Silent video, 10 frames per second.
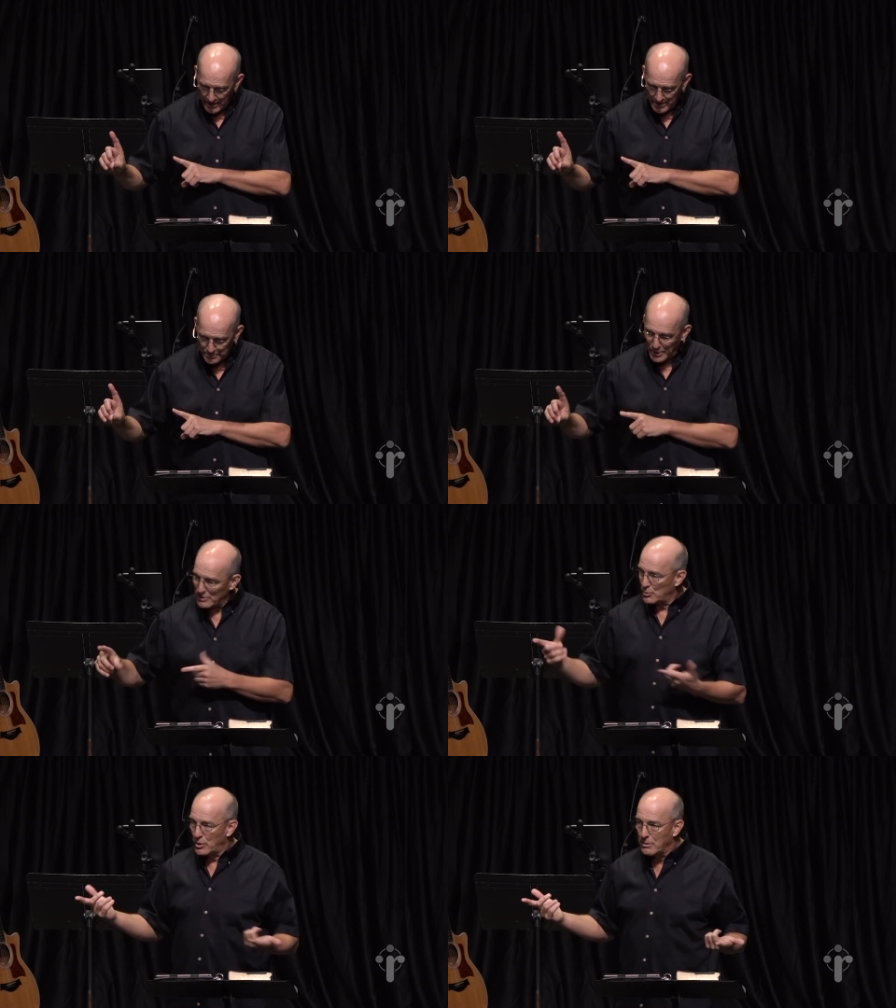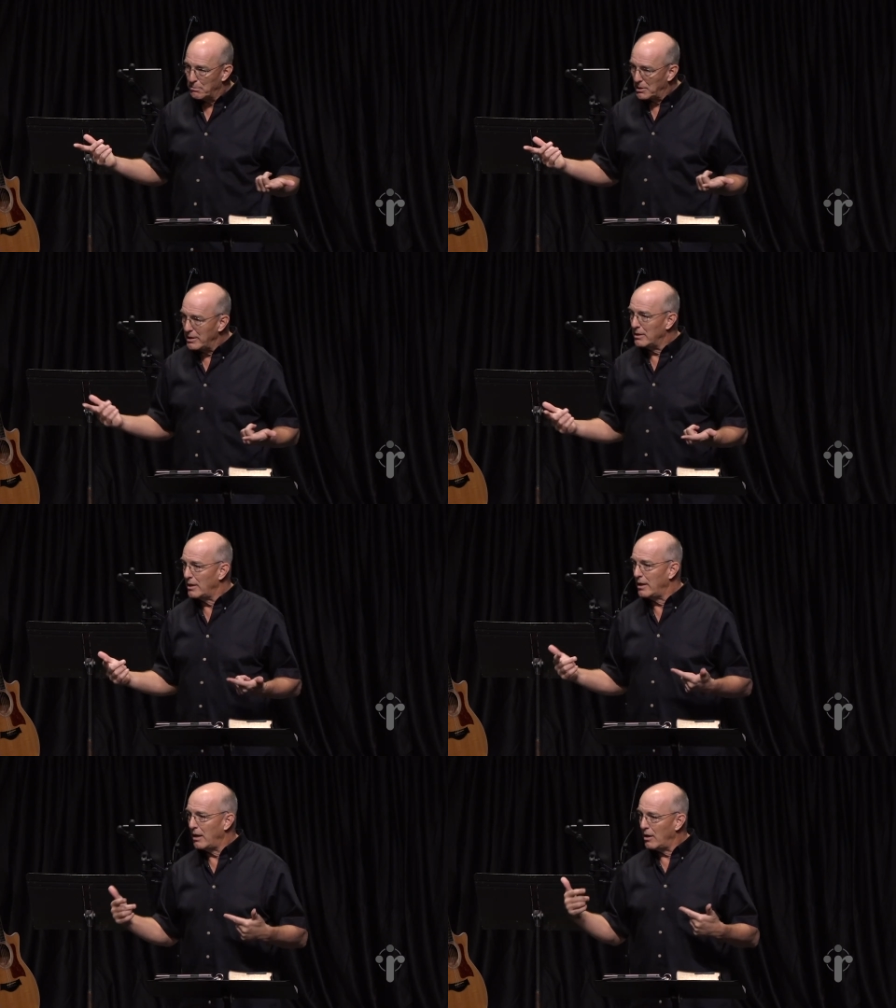is because we're
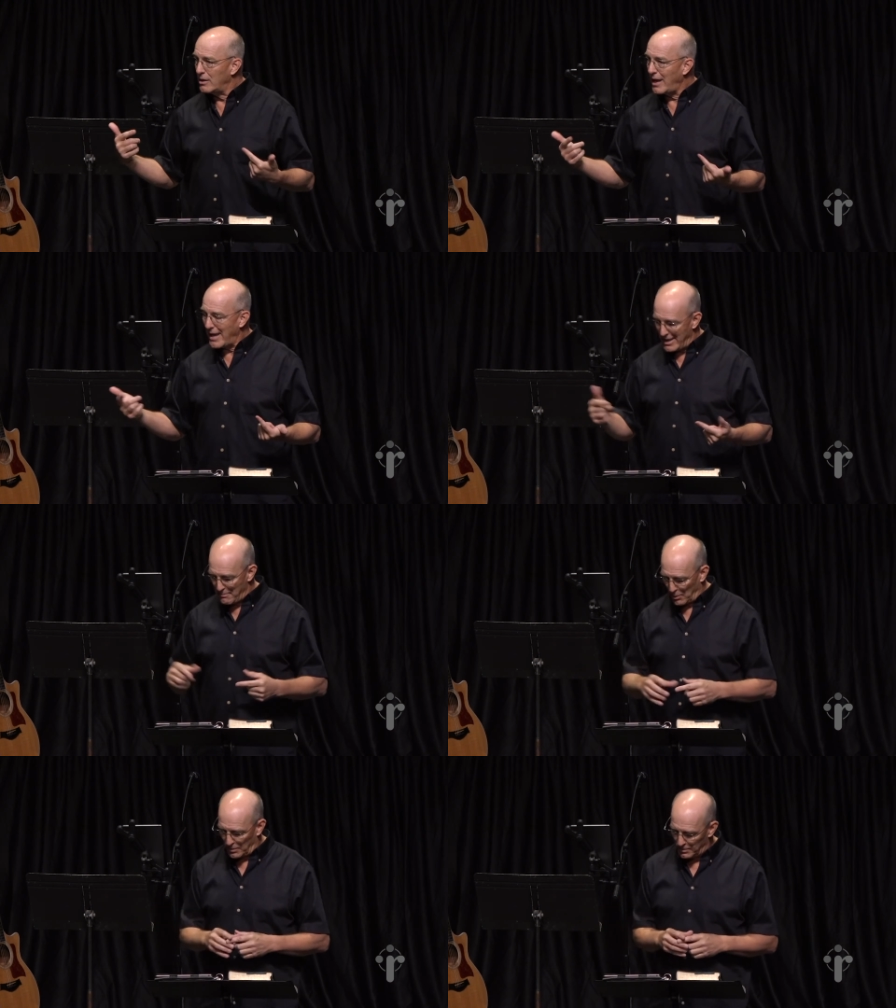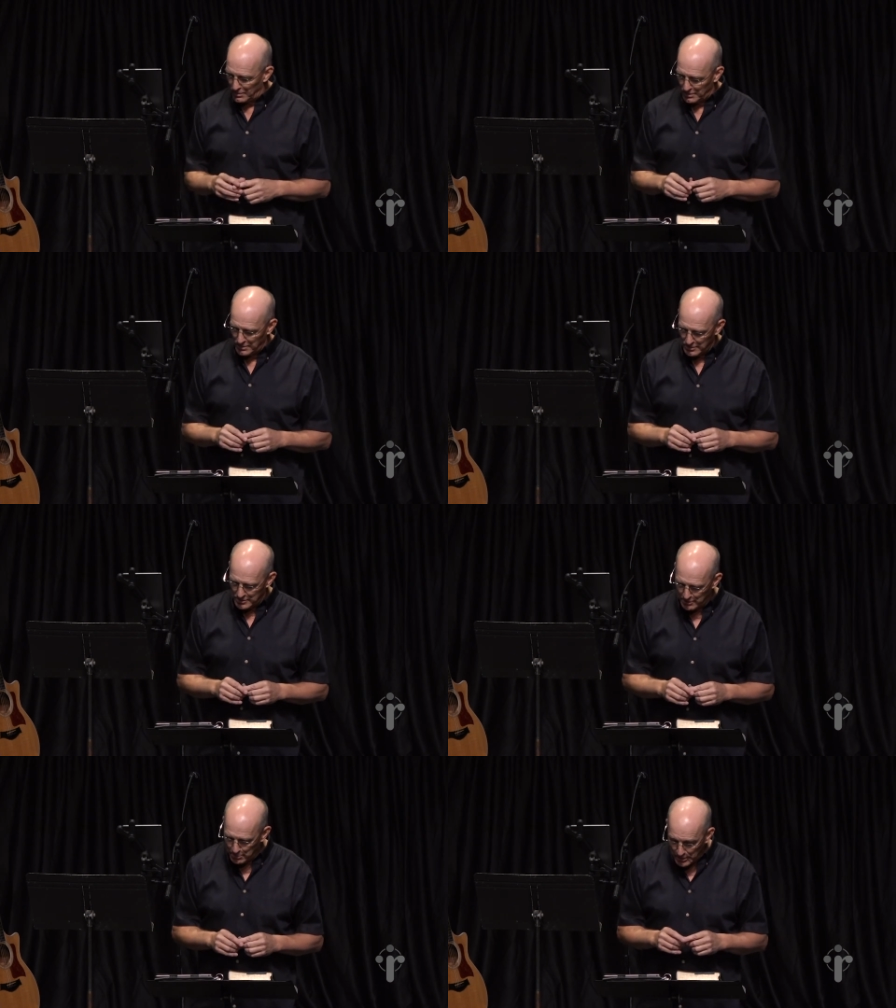completely unable
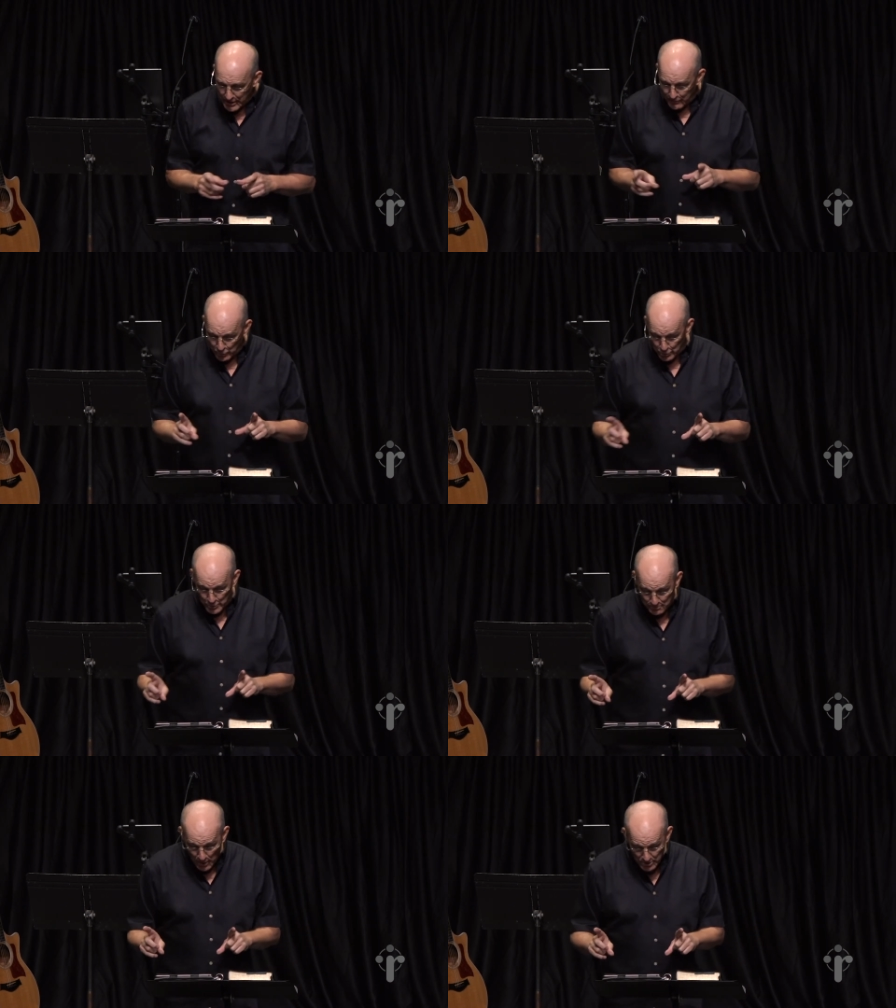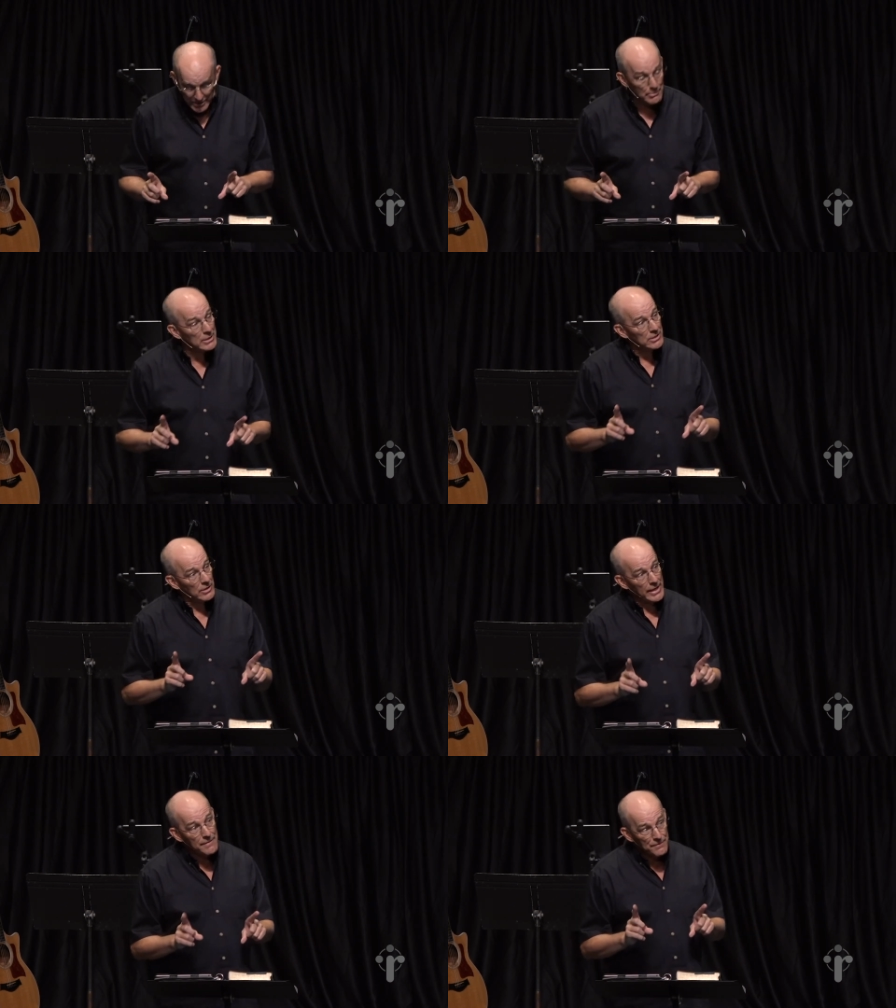to believe or to respond to him until
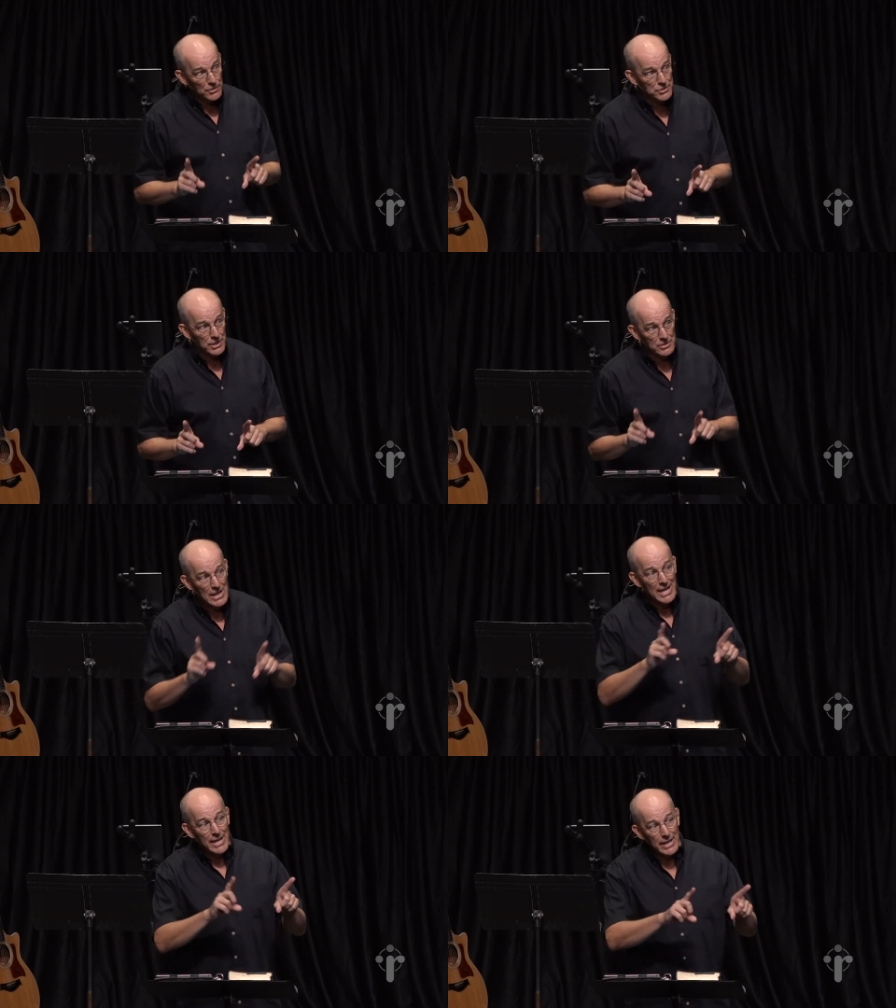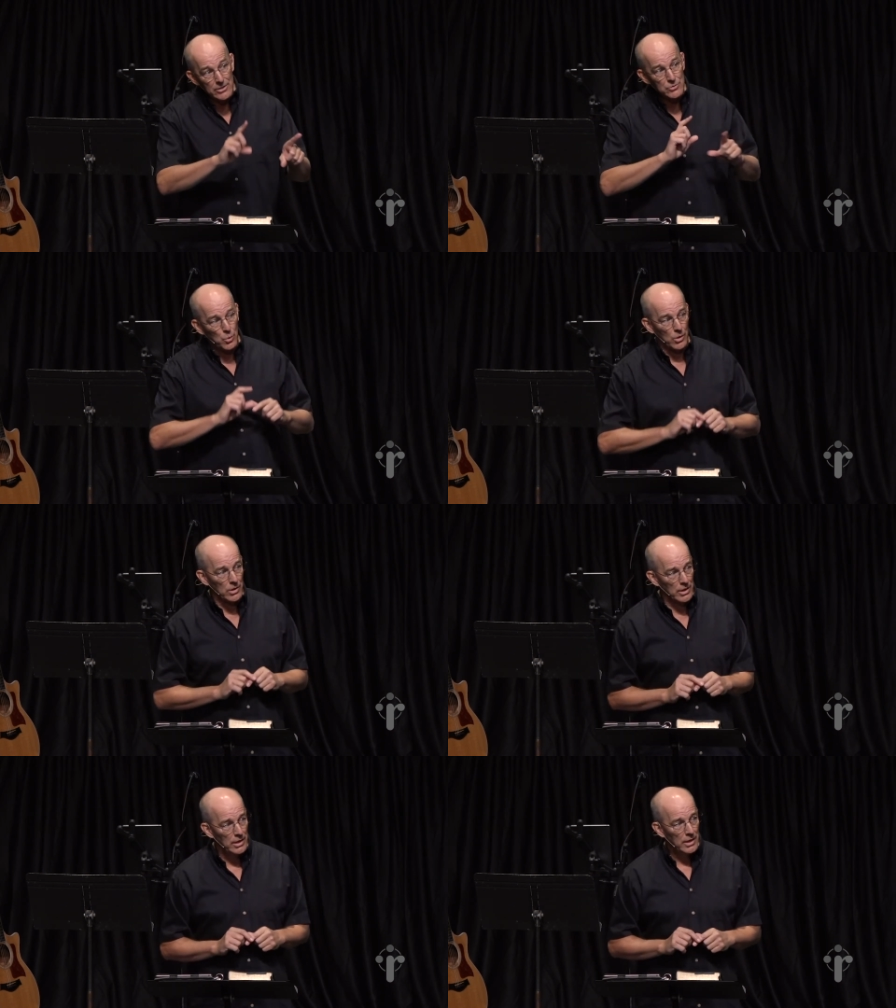he first does his
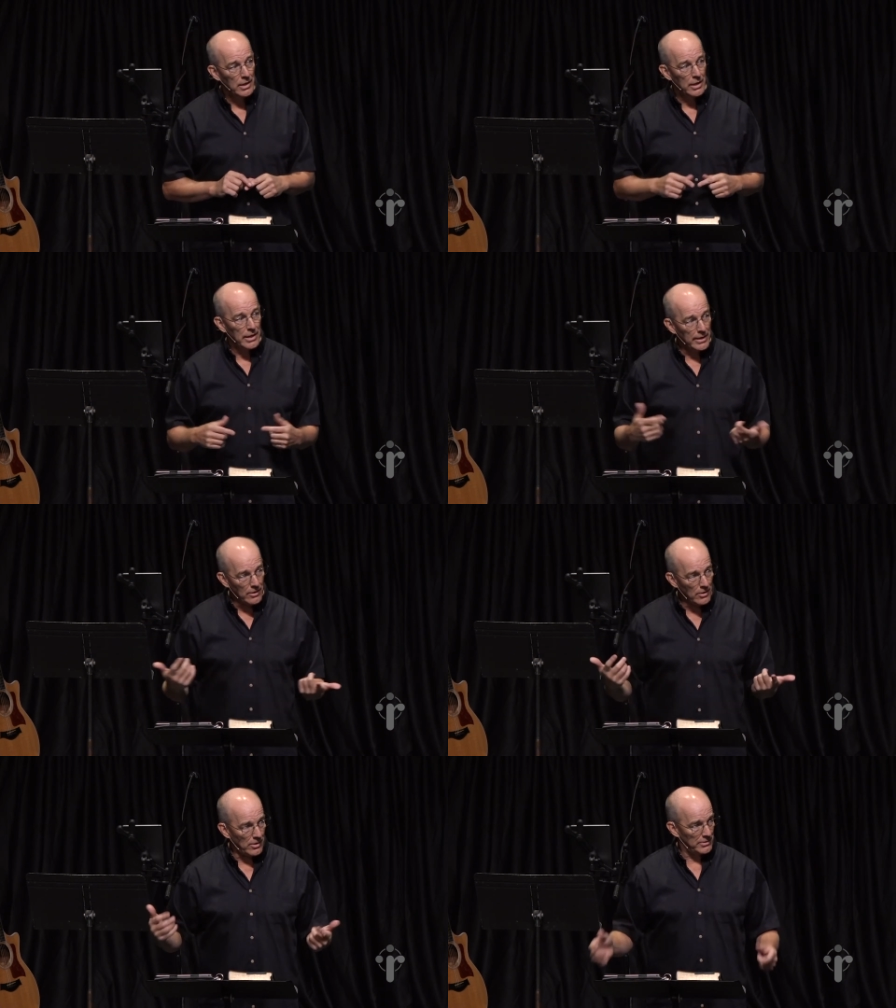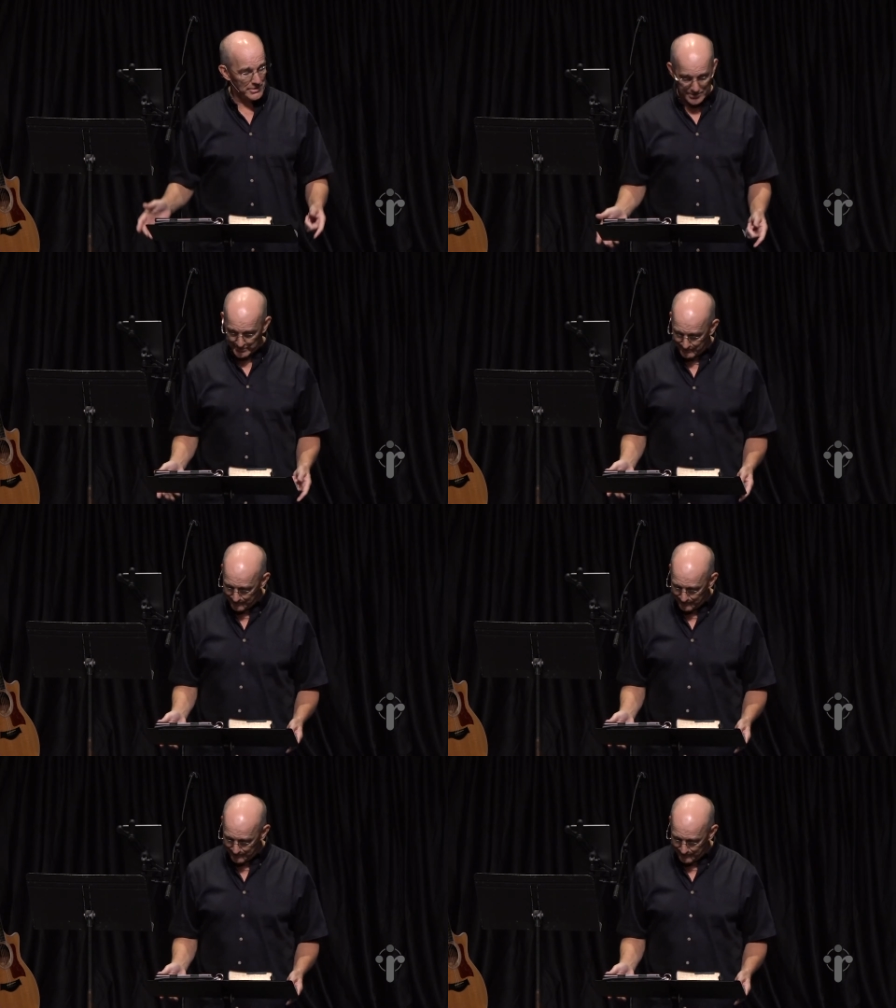work in our hearts.